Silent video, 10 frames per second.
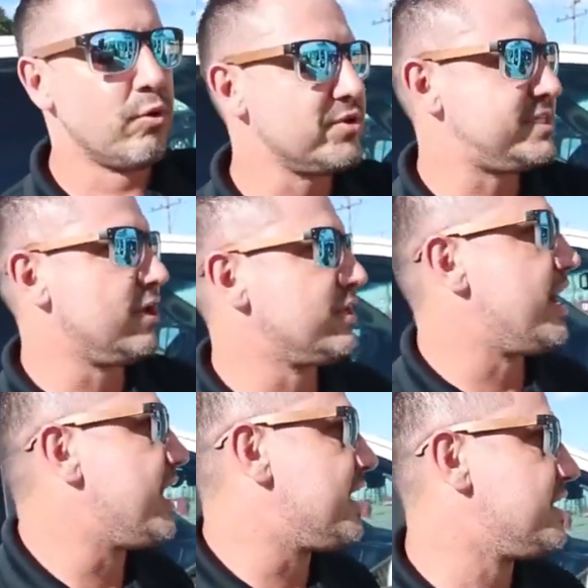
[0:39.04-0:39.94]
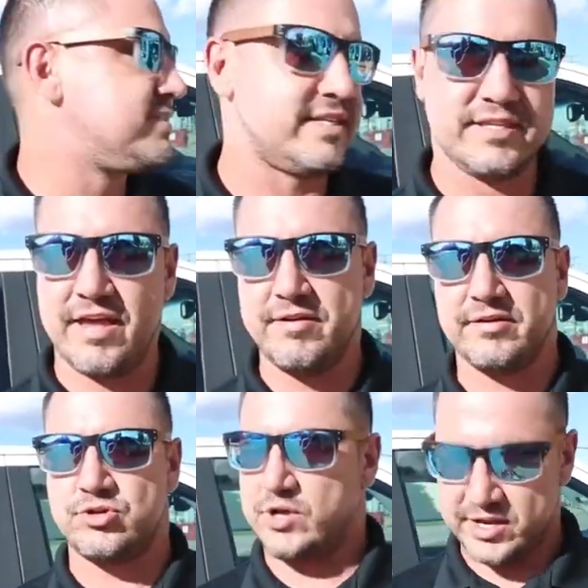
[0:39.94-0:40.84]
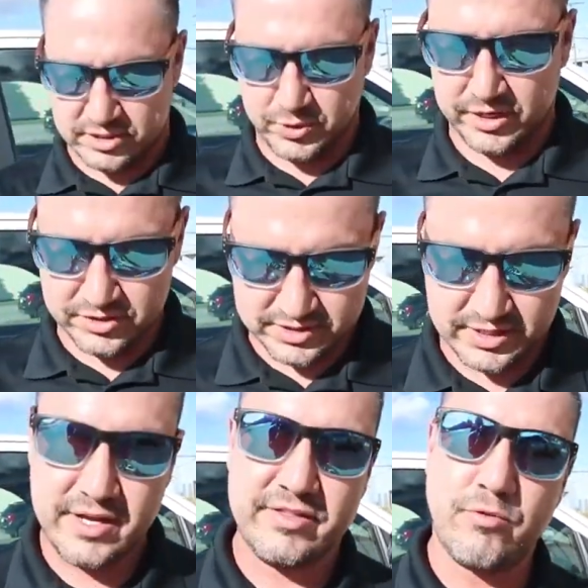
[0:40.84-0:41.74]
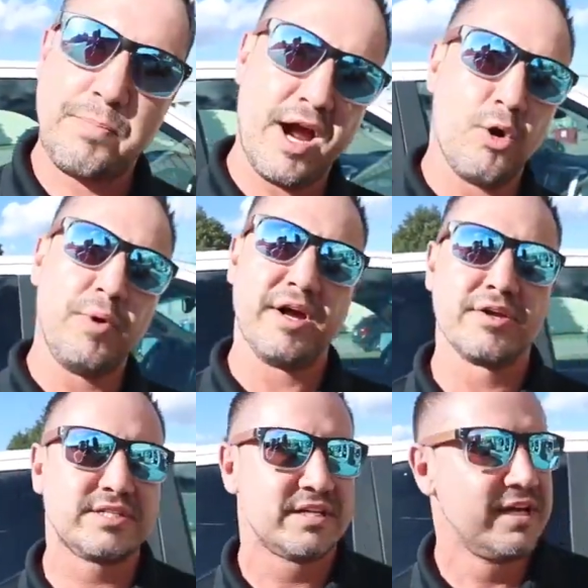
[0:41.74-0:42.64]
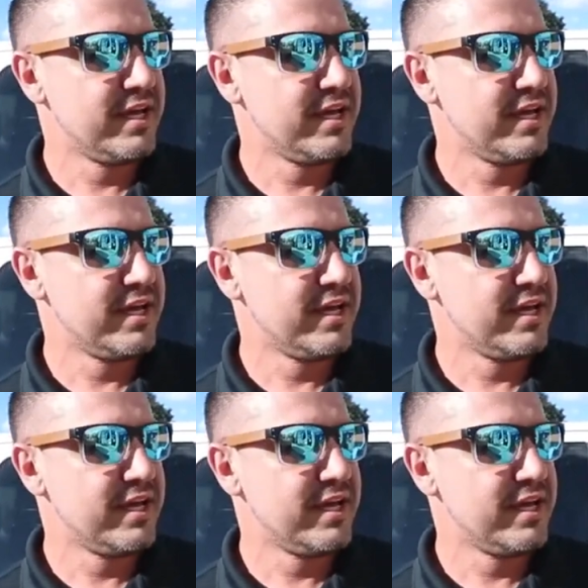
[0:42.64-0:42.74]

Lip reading: Roll and Steel they do custom wheels, they repair wheels,